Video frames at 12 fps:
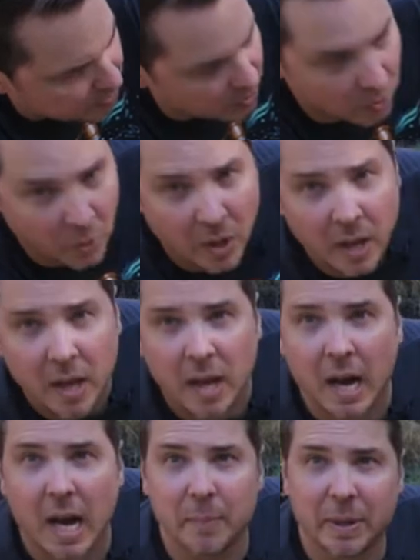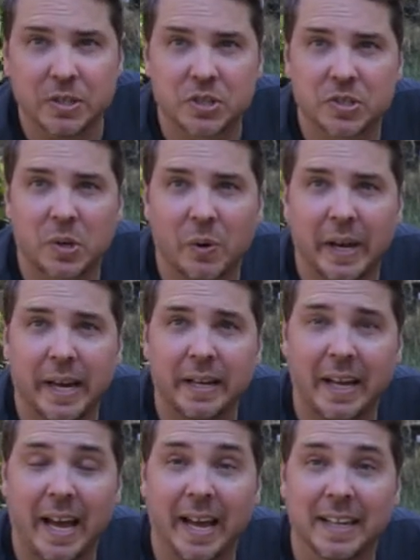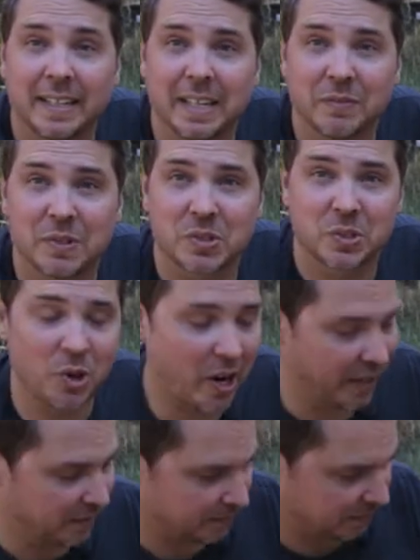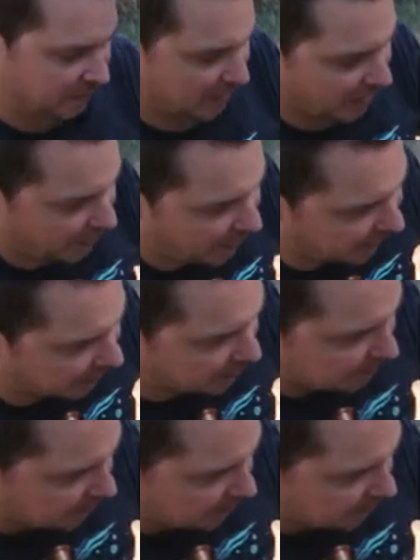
So I might just go ahead and give this a try. All right.